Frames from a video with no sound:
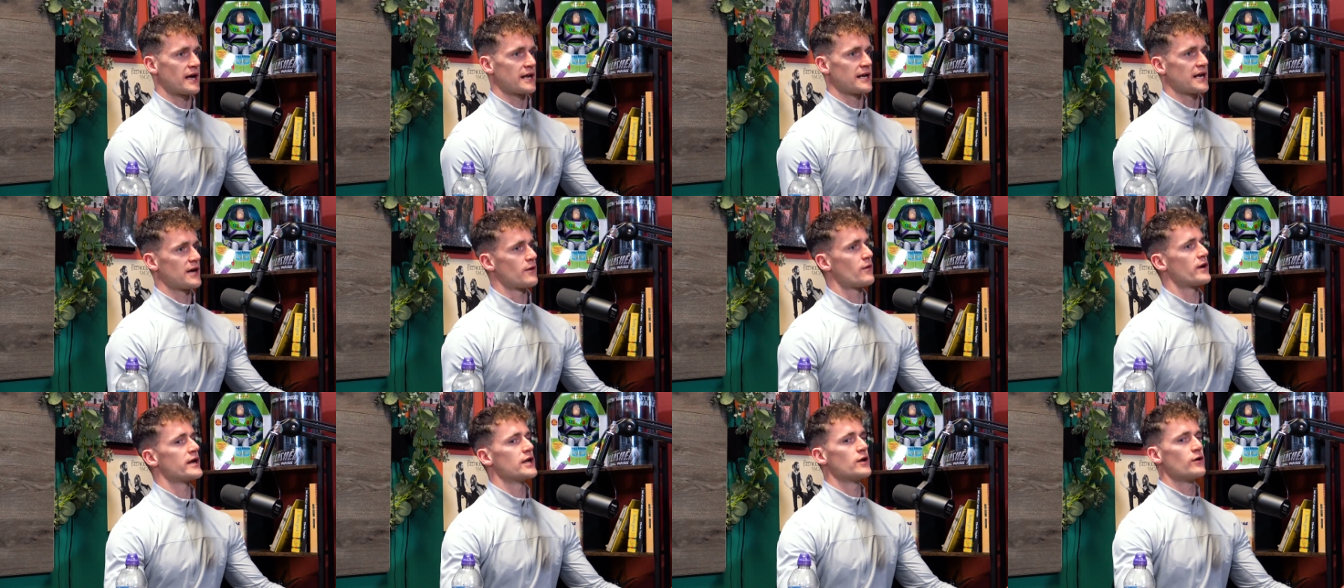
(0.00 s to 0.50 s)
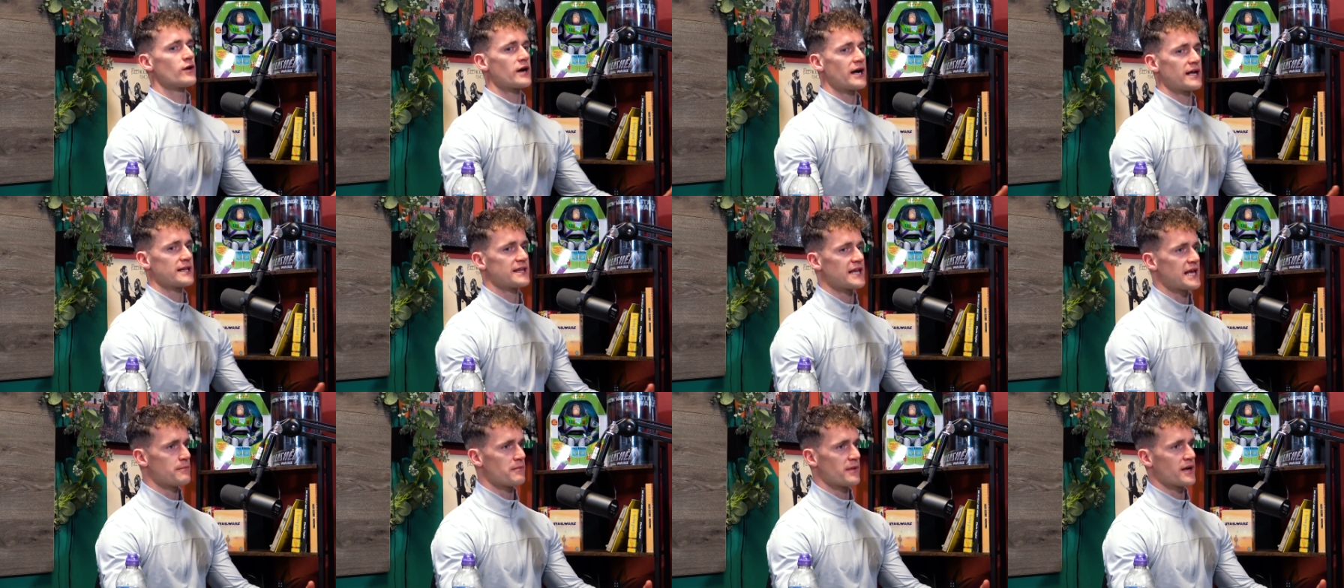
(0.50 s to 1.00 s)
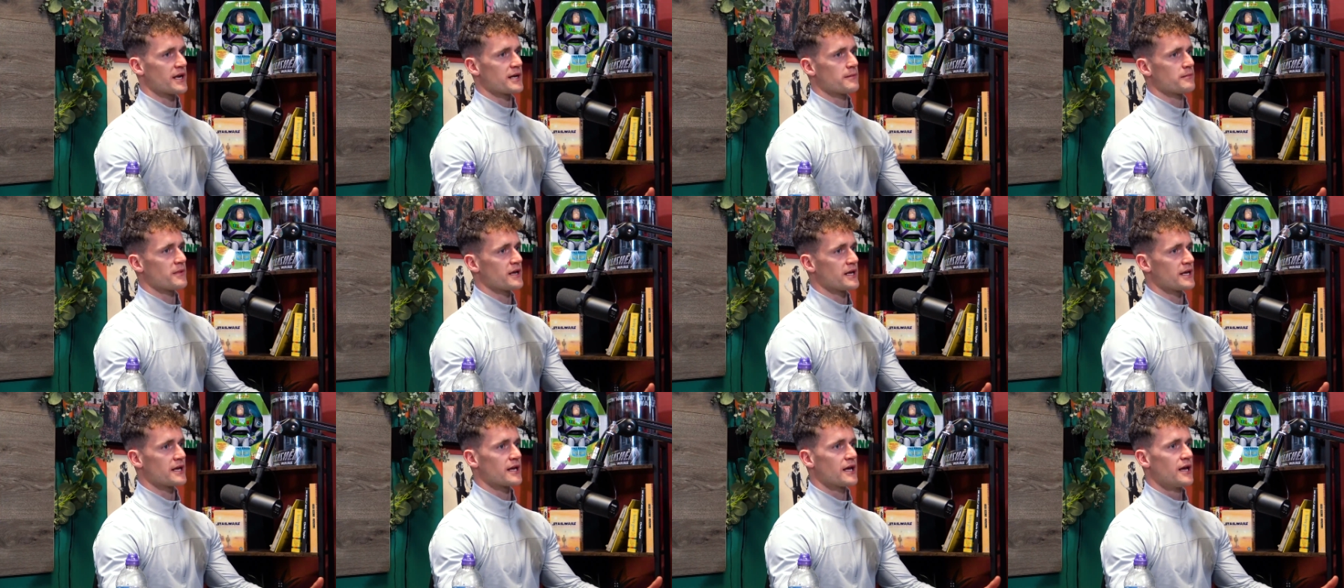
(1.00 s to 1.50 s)
And now I look at them and I'm like,
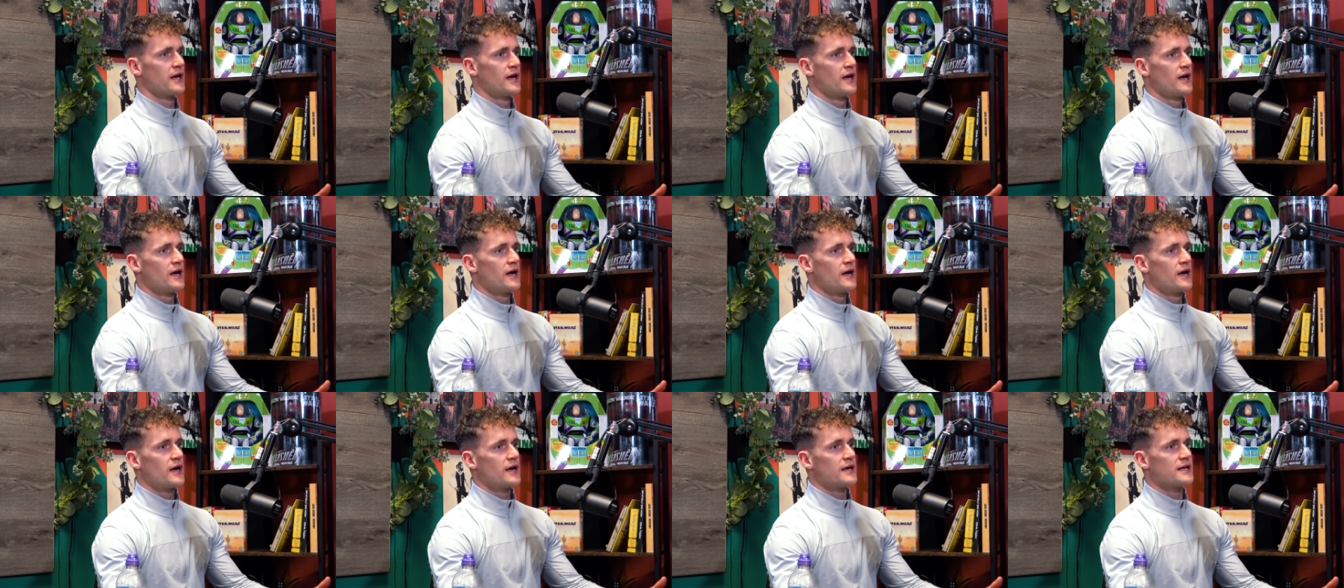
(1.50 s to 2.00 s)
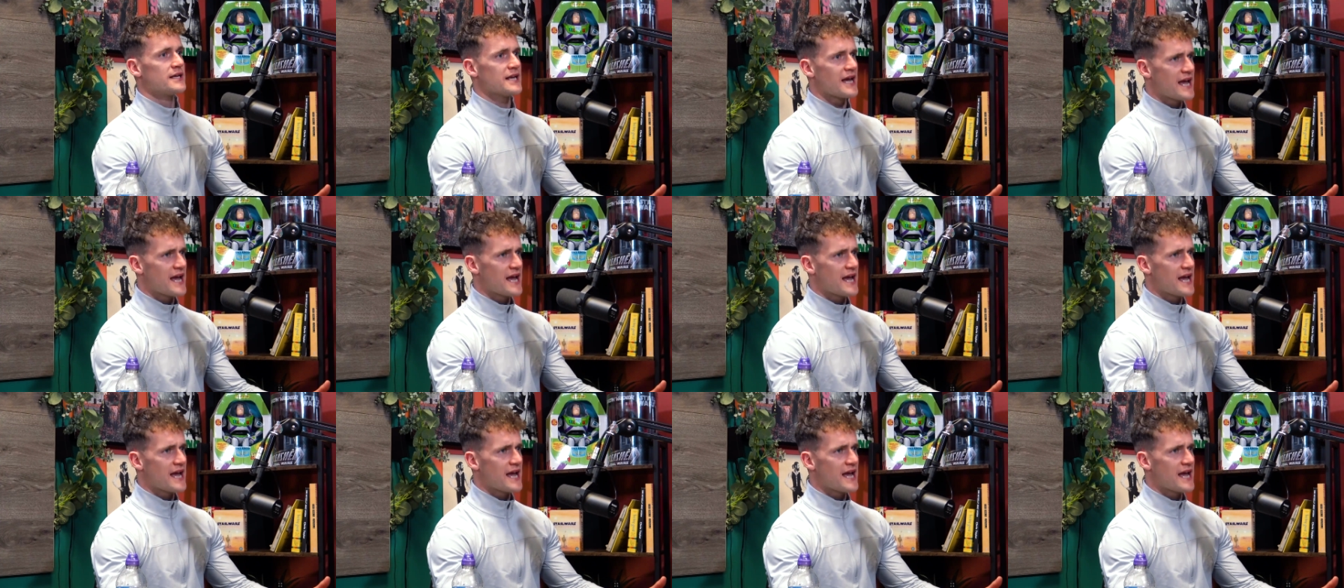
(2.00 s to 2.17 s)
Do you get envious of them.